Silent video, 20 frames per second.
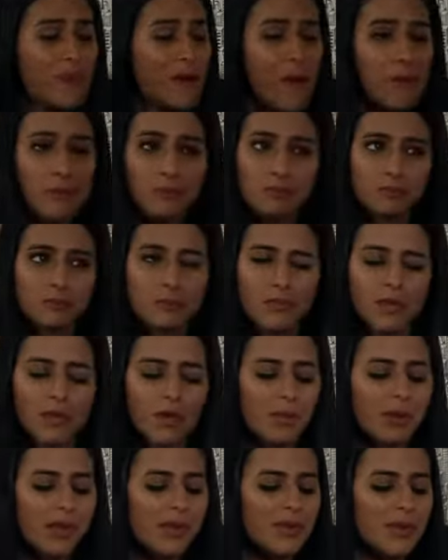but I
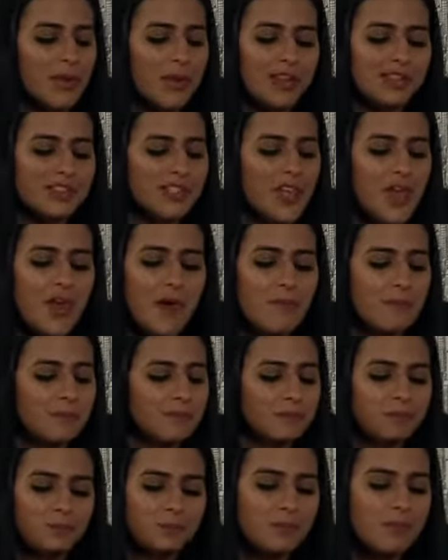believe it when I see it.
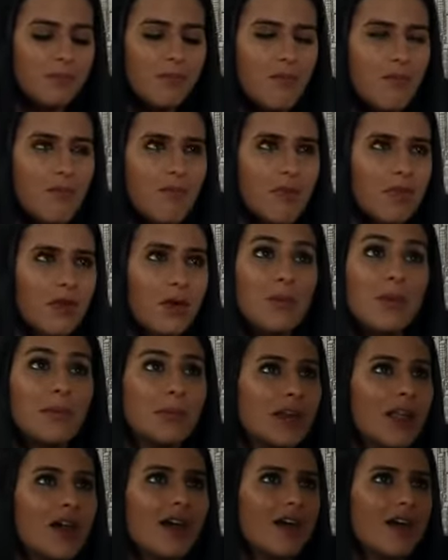And women like